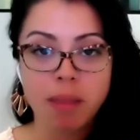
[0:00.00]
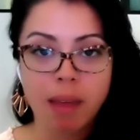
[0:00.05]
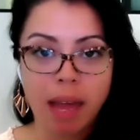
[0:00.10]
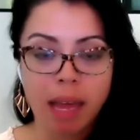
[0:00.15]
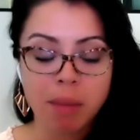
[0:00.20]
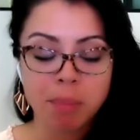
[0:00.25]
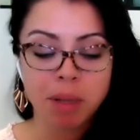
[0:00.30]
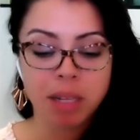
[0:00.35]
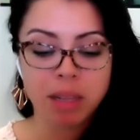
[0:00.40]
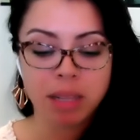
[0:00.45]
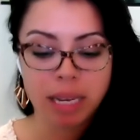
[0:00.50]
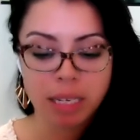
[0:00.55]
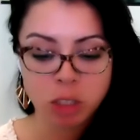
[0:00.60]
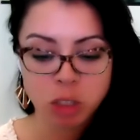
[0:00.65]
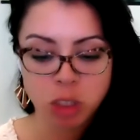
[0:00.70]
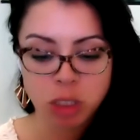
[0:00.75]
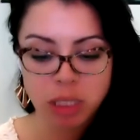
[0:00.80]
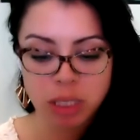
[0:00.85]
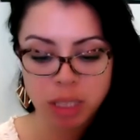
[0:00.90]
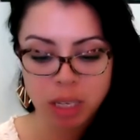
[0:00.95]
that MLS
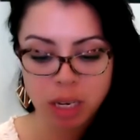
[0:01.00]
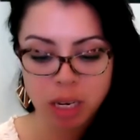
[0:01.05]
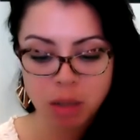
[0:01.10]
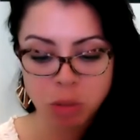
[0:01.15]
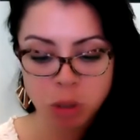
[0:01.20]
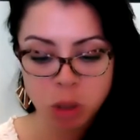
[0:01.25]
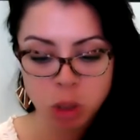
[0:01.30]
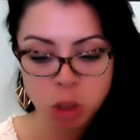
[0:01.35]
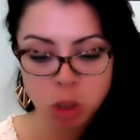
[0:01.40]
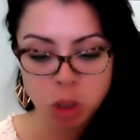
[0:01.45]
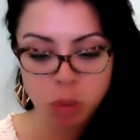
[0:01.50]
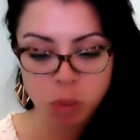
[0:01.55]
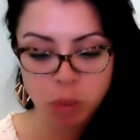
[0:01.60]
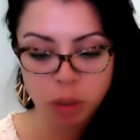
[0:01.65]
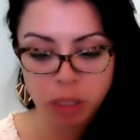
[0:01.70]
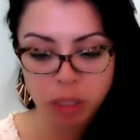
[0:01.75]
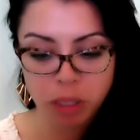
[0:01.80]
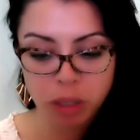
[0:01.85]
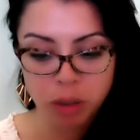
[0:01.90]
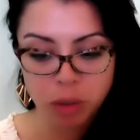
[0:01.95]
sheet that I was
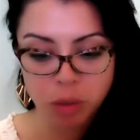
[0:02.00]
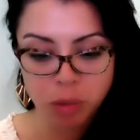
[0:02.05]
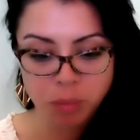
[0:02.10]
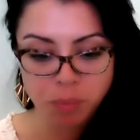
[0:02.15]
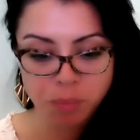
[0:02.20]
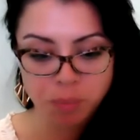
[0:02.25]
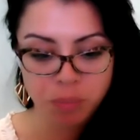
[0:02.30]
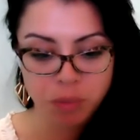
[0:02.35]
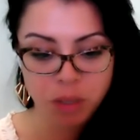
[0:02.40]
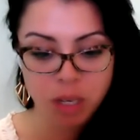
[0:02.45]
showing you.